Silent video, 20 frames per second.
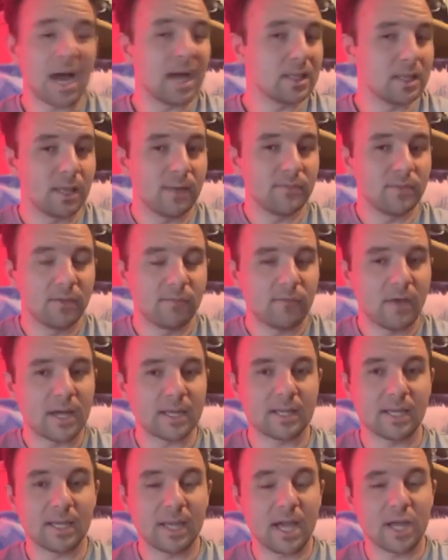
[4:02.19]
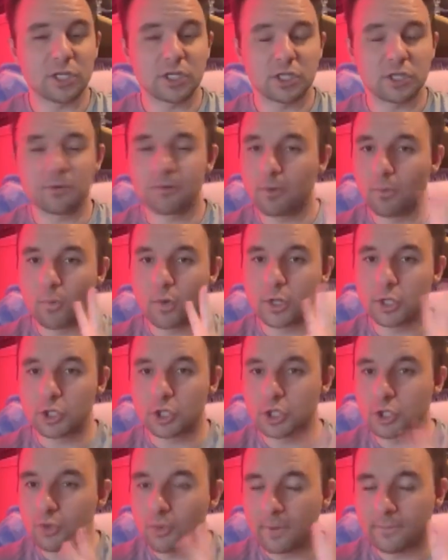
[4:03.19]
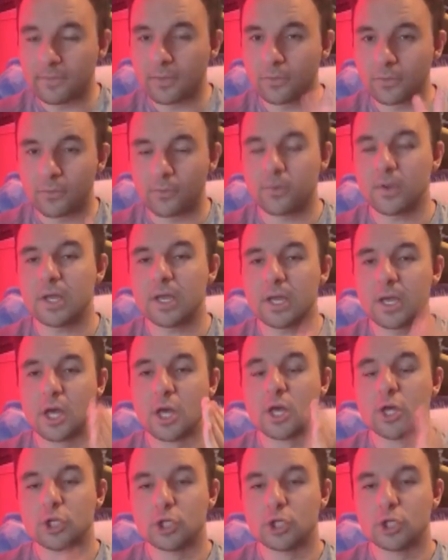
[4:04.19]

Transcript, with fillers: I love the fact that Kashtira won two of the three